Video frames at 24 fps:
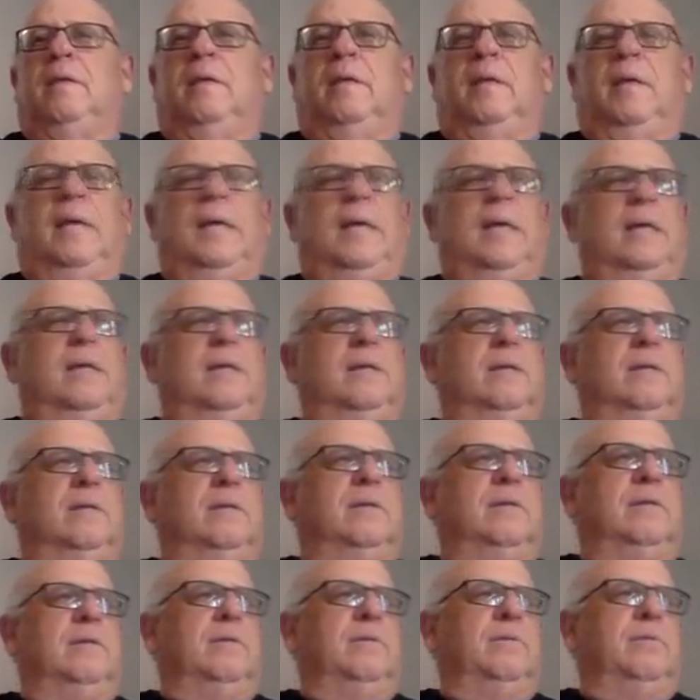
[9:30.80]
and
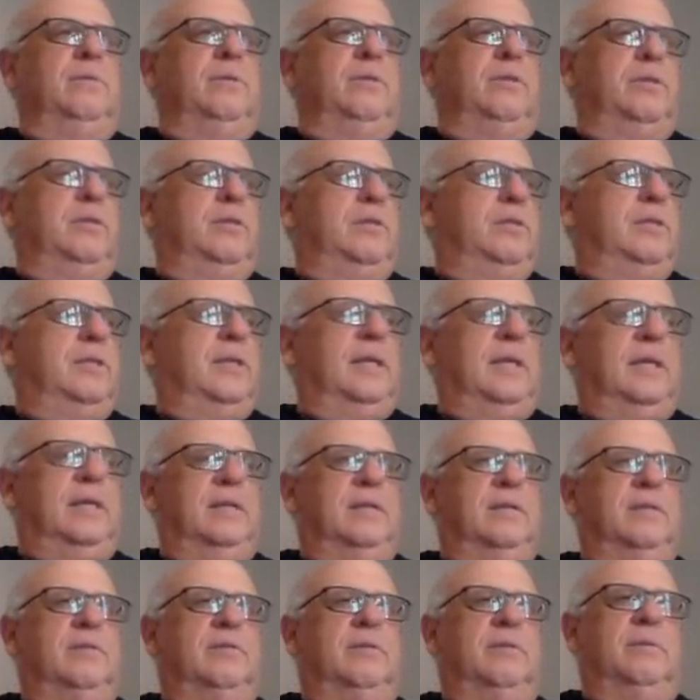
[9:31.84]
we should study the
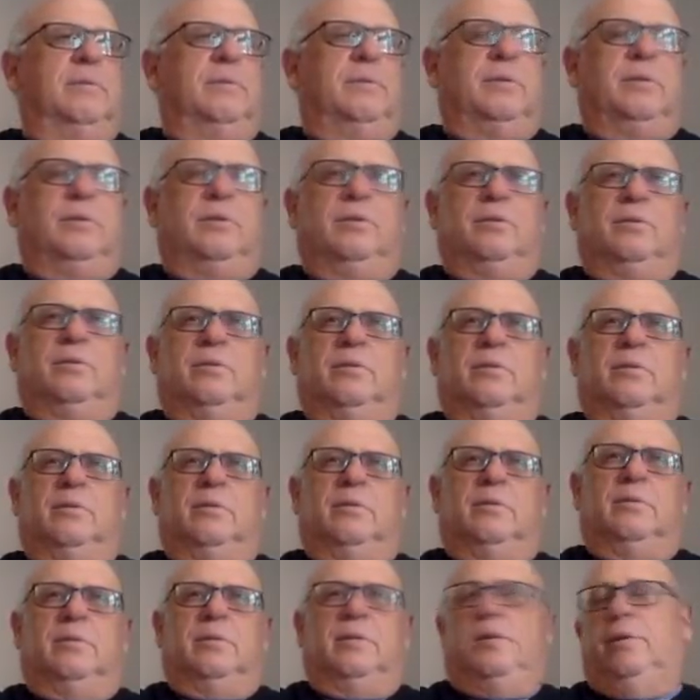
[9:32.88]
scriptures
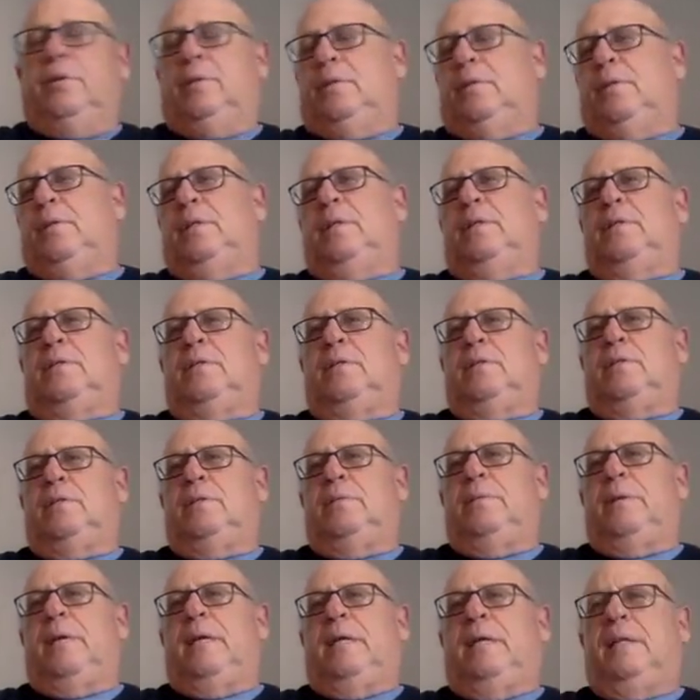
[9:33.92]
seriously and
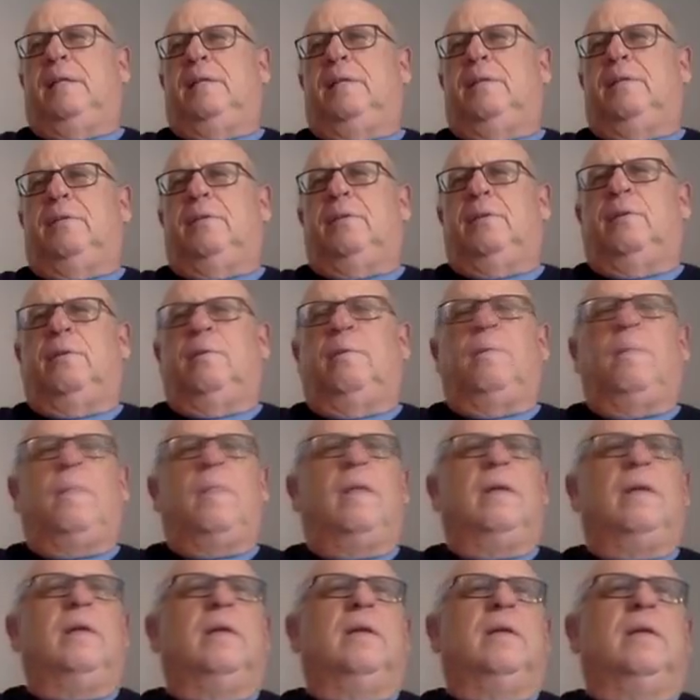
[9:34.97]
systematically, so
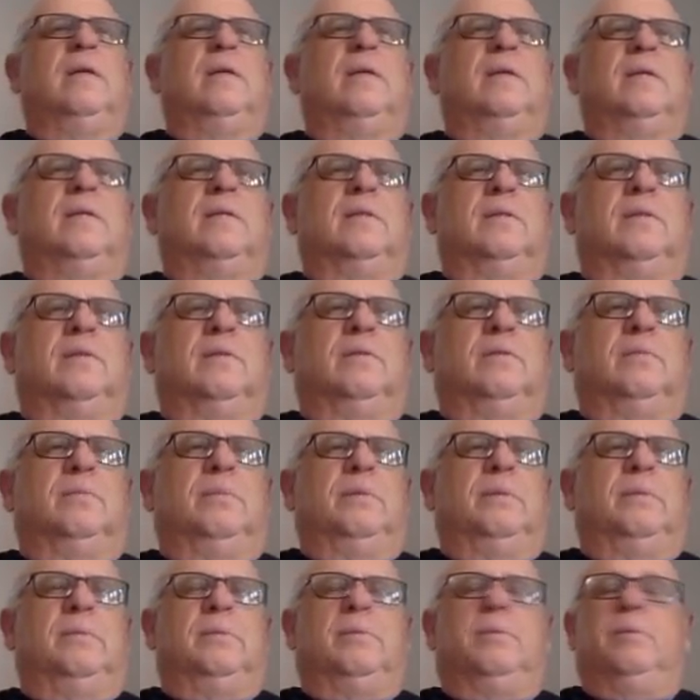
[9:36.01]

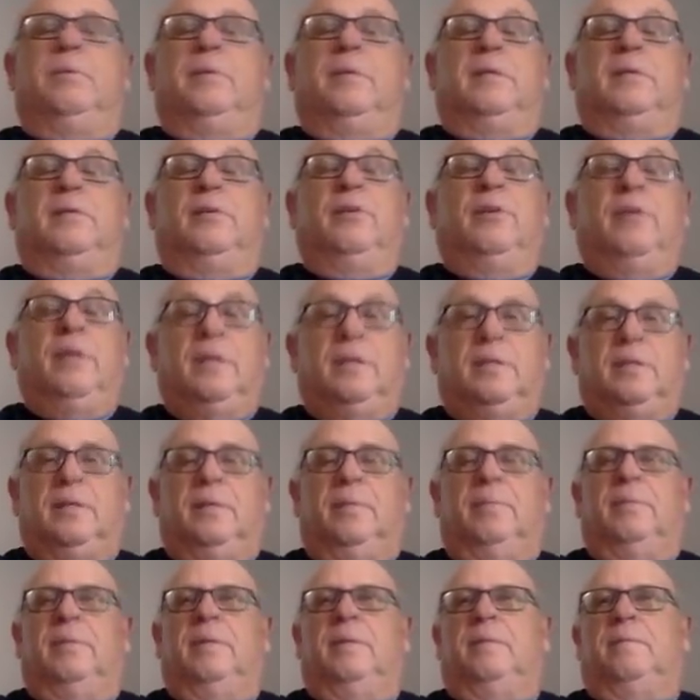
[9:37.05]
people are really learning
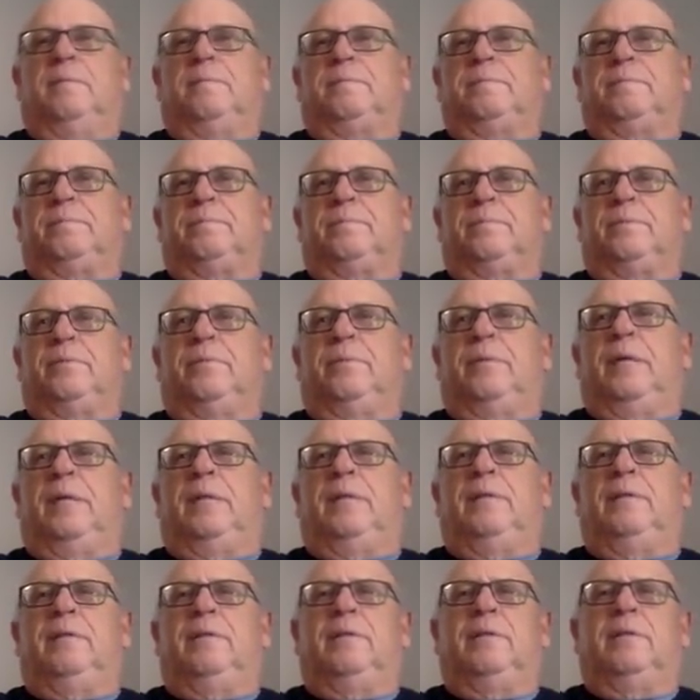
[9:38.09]
something rather
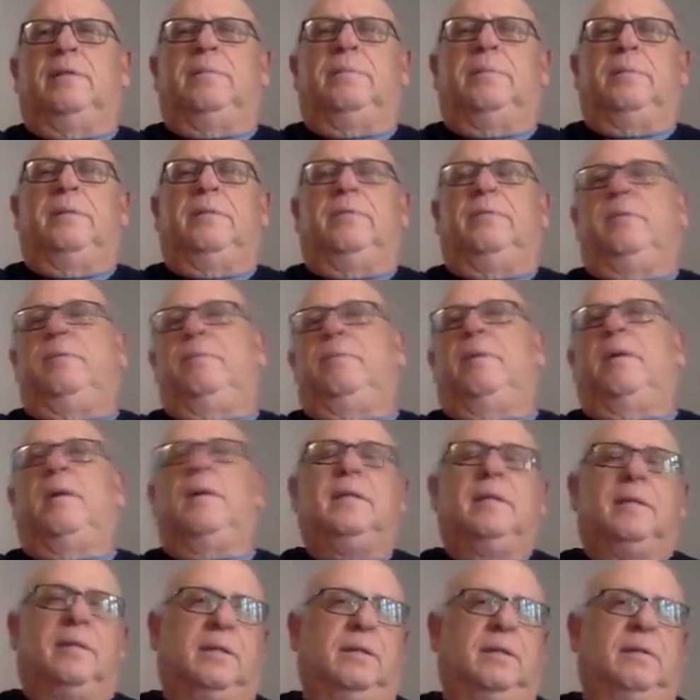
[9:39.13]
than just being
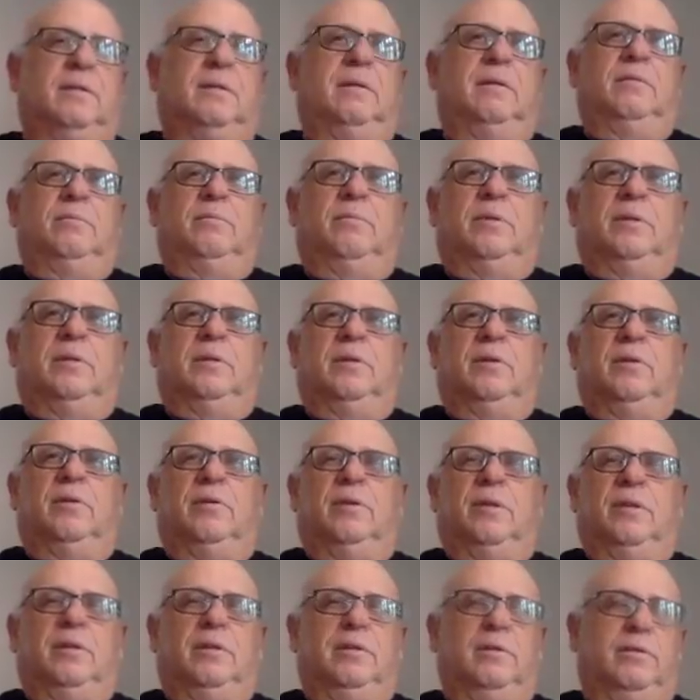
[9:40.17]
reminded of what they
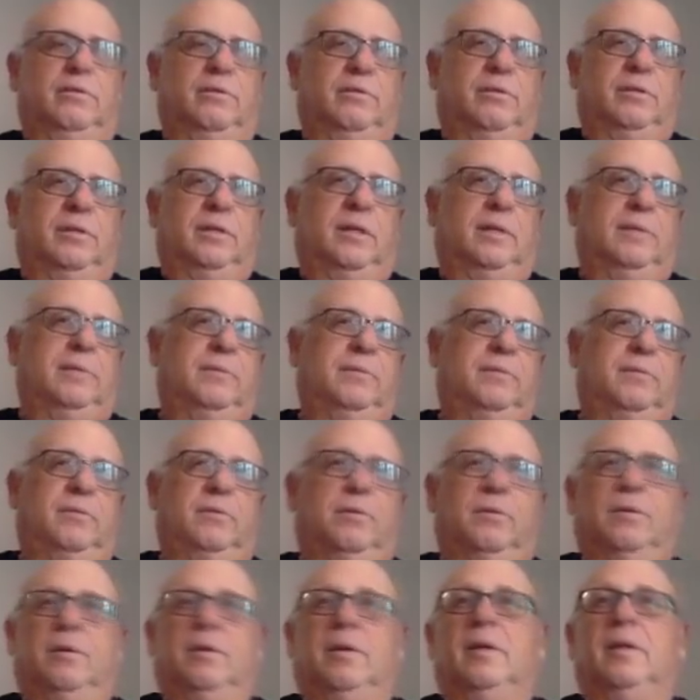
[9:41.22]
already knew the day
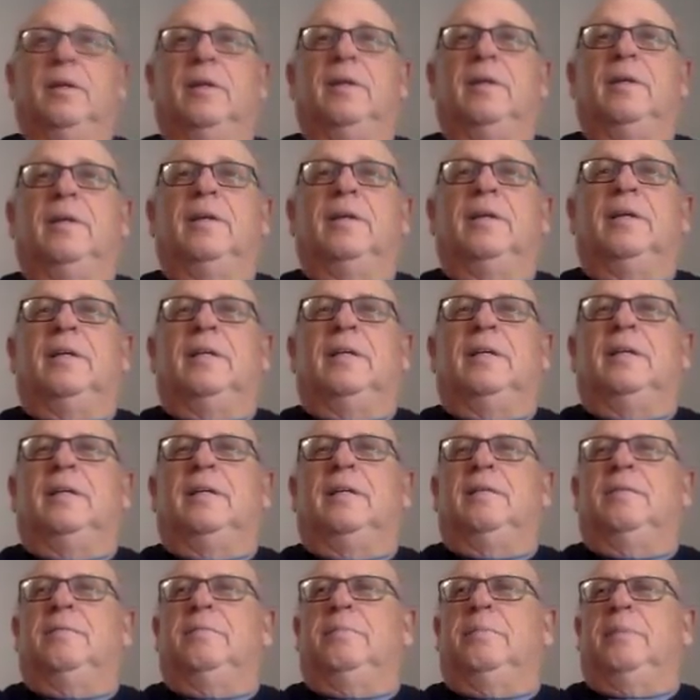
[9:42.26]
before,
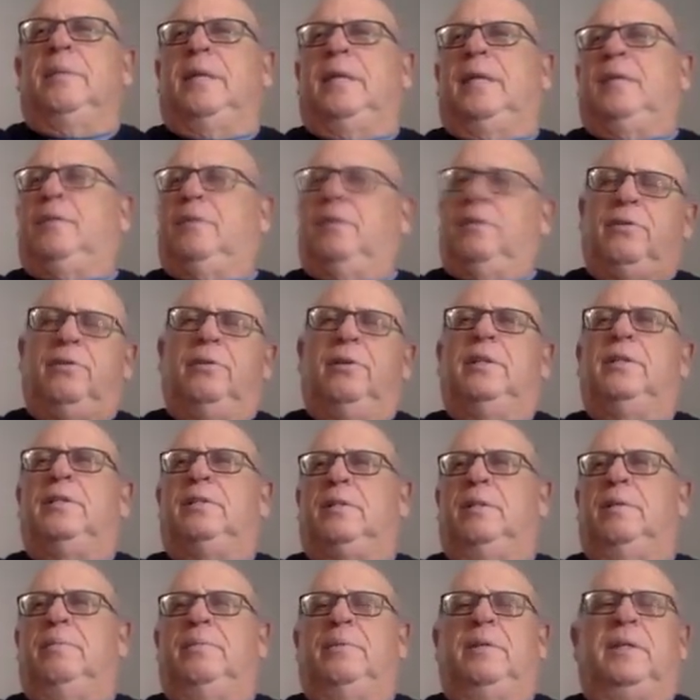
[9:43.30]
but actually learning
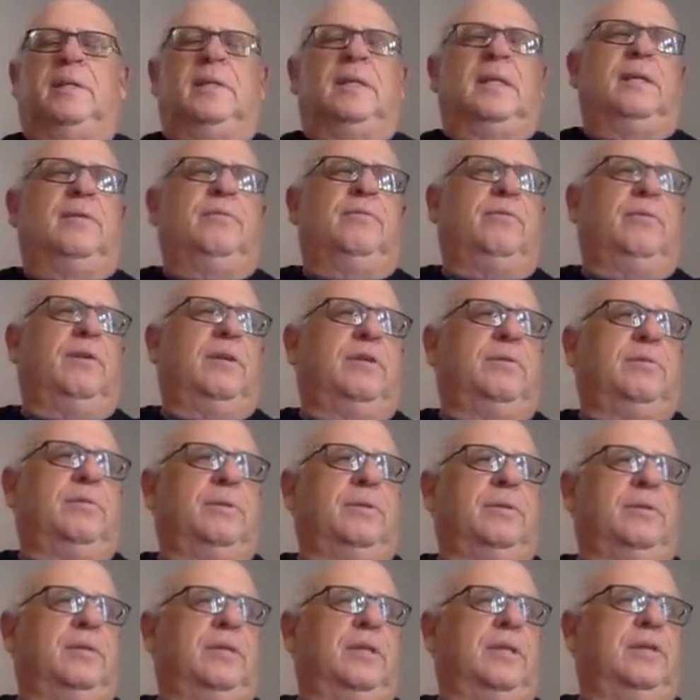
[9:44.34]
something, getting fresh
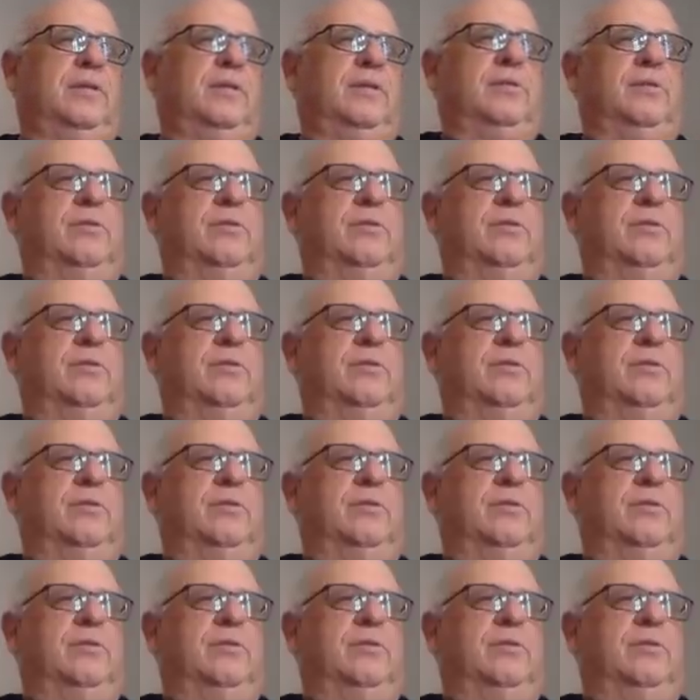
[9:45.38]
realization.